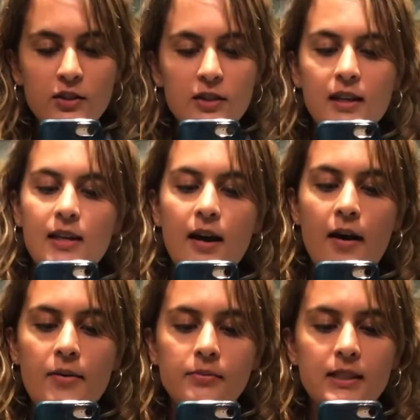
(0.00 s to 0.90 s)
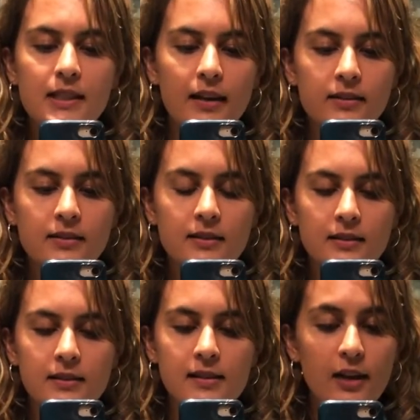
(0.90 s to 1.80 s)
the um, second
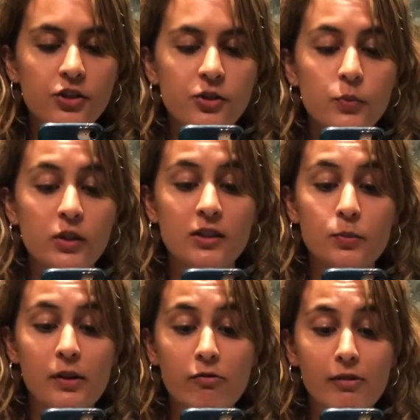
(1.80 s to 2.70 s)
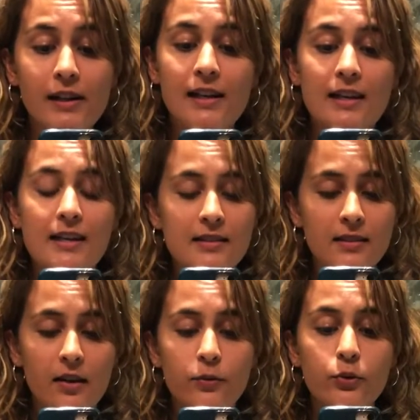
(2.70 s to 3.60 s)
session, which has been really
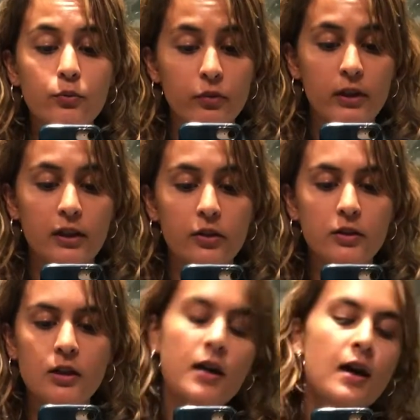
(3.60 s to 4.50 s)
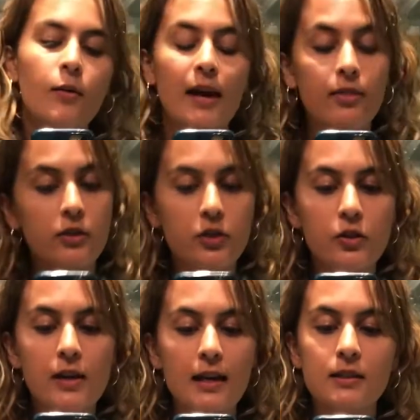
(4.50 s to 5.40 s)
insightful and really good. We had the
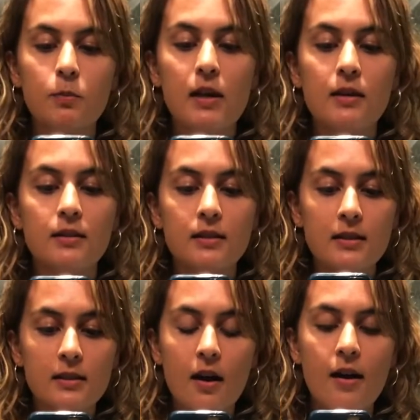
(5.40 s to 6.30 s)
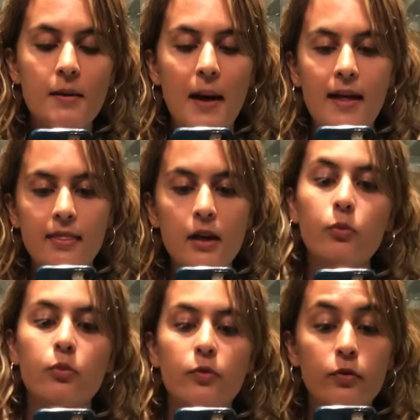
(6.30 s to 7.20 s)
two guest speakers this time, and
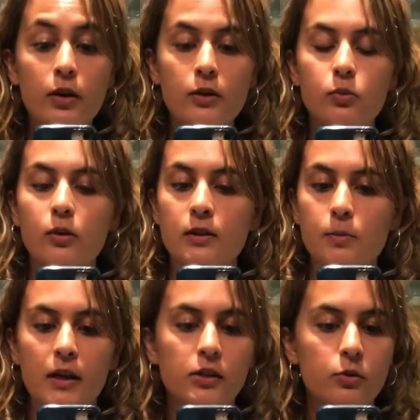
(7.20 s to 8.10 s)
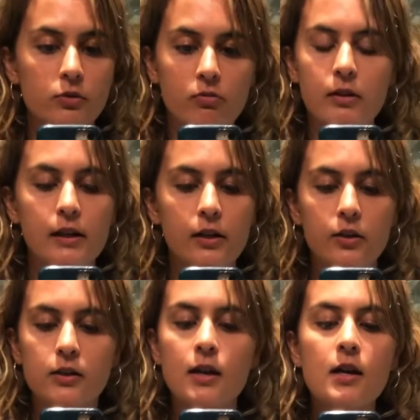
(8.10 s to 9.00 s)
they, the first one especially was really good.